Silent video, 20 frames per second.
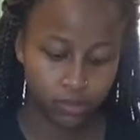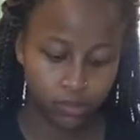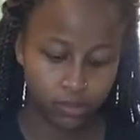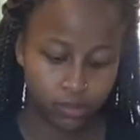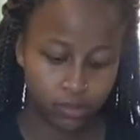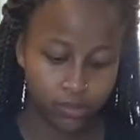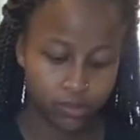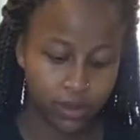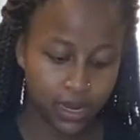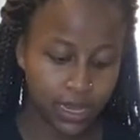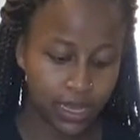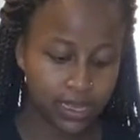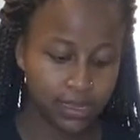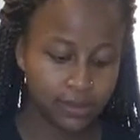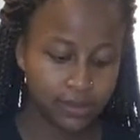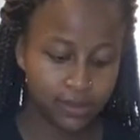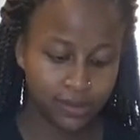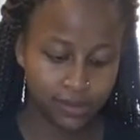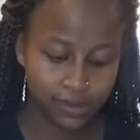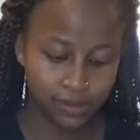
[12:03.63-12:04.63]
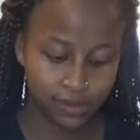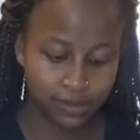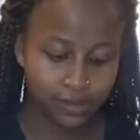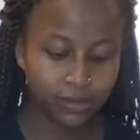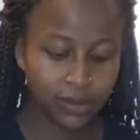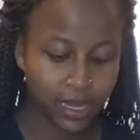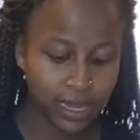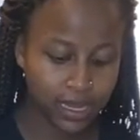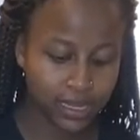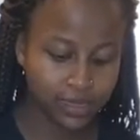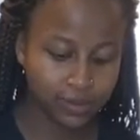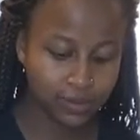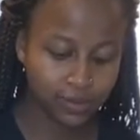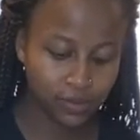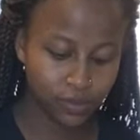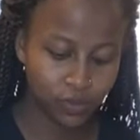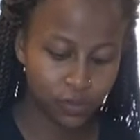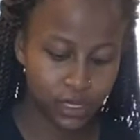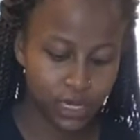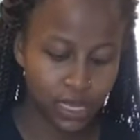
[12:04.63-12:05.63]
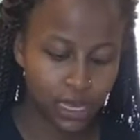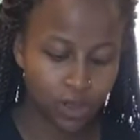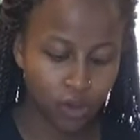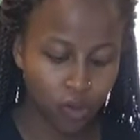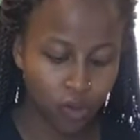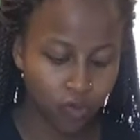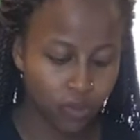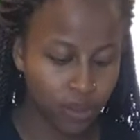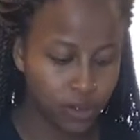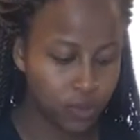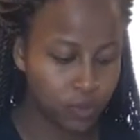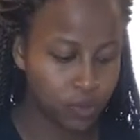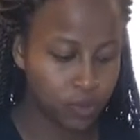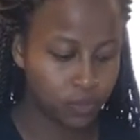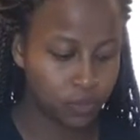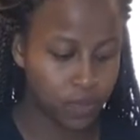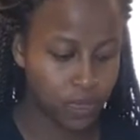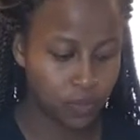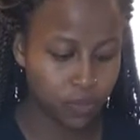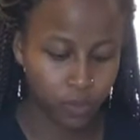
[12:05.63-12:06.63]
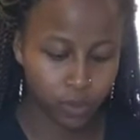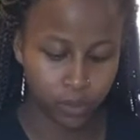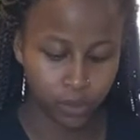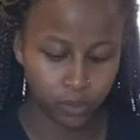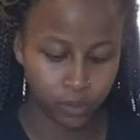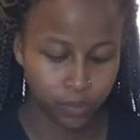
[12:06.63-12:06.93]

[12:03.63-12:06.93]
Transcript: Right? Right. We're not overdo it, people.